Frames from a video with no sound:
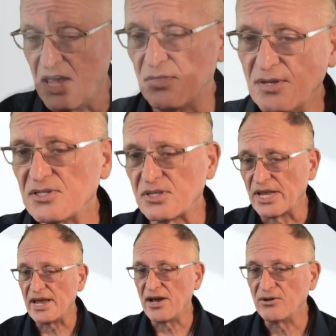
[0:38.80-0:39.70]
In this
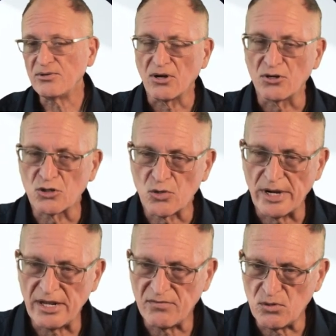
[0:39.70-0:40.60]
layout on
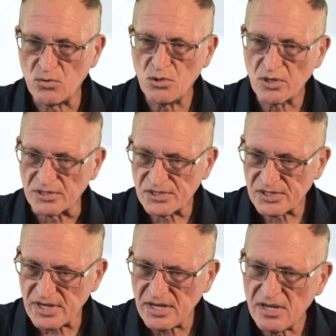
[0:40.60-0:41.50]
TradingView, you can
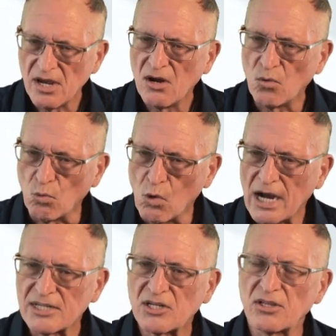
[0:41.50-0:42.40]
see
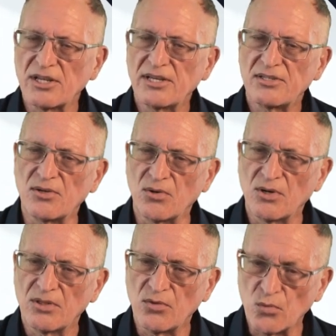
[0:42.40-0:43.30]
watch lists
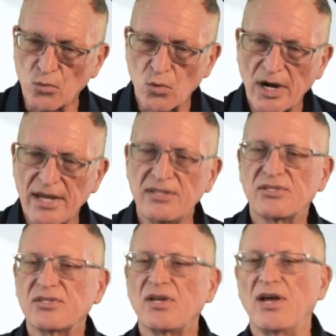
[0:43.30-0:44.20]
are on the
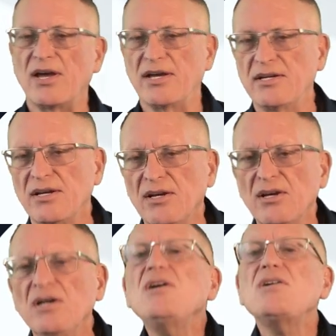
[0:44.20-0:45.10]
right side
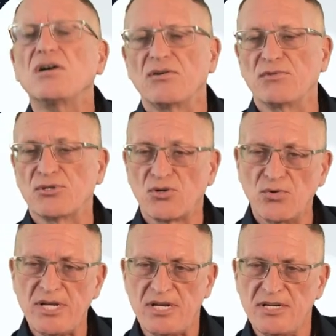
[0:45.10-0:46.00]
of the
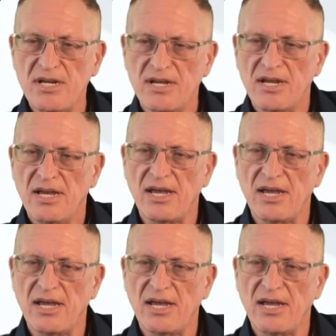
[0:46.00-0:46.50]
screen.